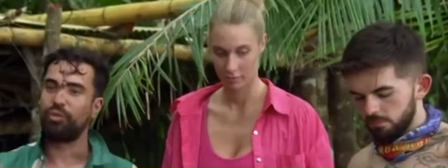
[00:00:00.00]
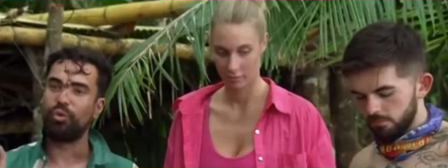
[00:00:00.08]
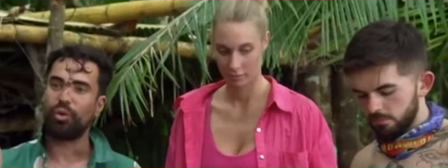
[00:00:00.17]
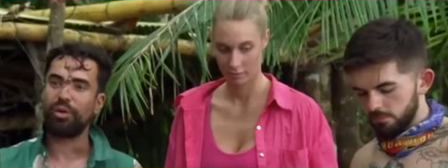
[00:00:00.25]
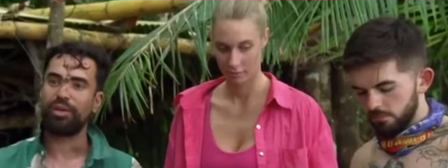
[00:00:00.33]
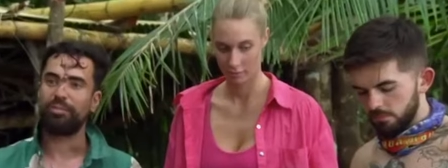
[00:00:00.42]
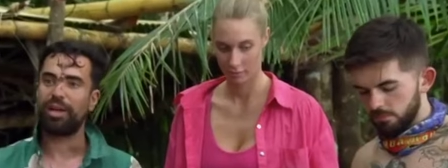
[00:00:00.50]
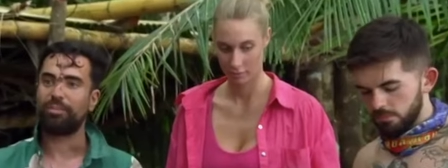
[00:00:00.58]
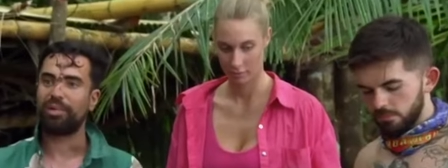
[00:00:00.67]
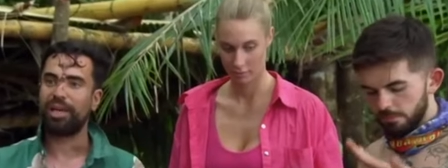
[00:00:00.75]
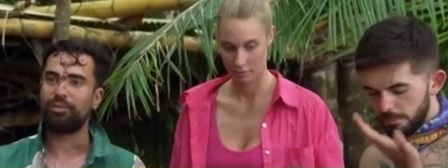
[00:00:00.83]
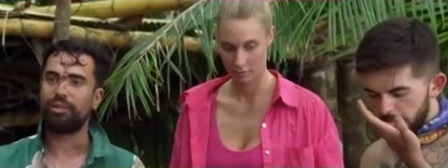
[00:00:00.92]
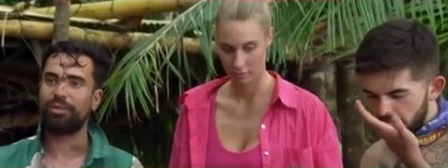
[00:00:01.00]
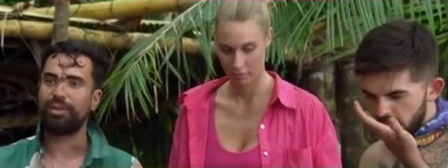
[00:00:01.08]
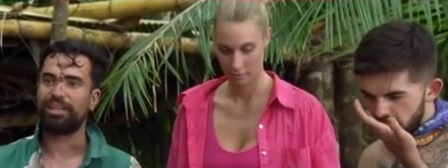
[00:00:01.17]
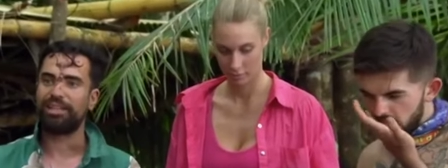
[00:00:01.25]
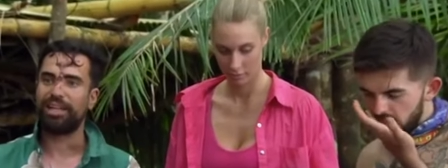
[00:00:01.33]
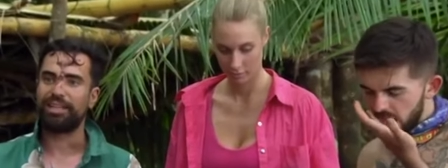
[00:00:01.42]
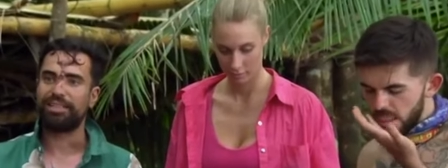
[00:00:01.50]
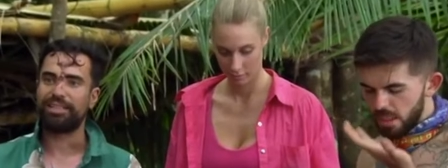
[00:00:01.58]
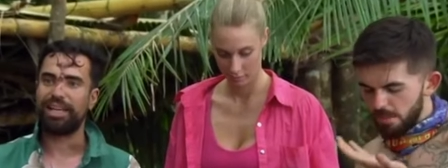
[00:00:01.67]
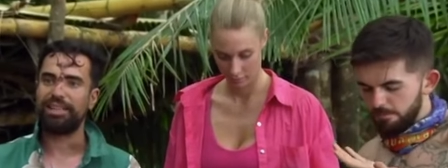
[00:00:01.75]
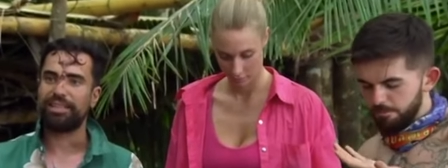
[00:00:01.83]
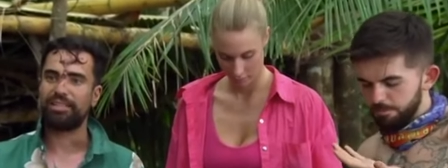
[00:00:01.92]
Speaker 1: you're worried about playing with them at a later
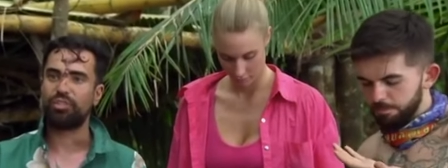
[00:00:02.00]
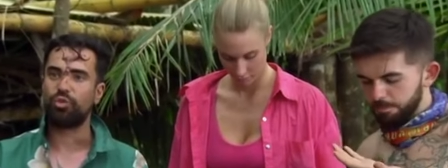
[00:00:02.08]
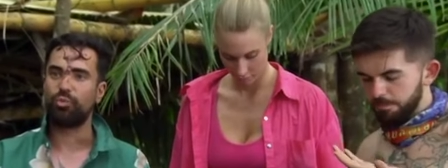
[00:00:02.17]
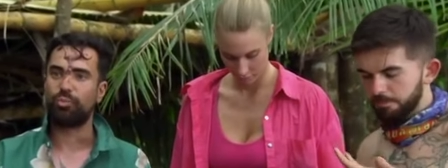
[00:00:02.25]
date, yeah. That's your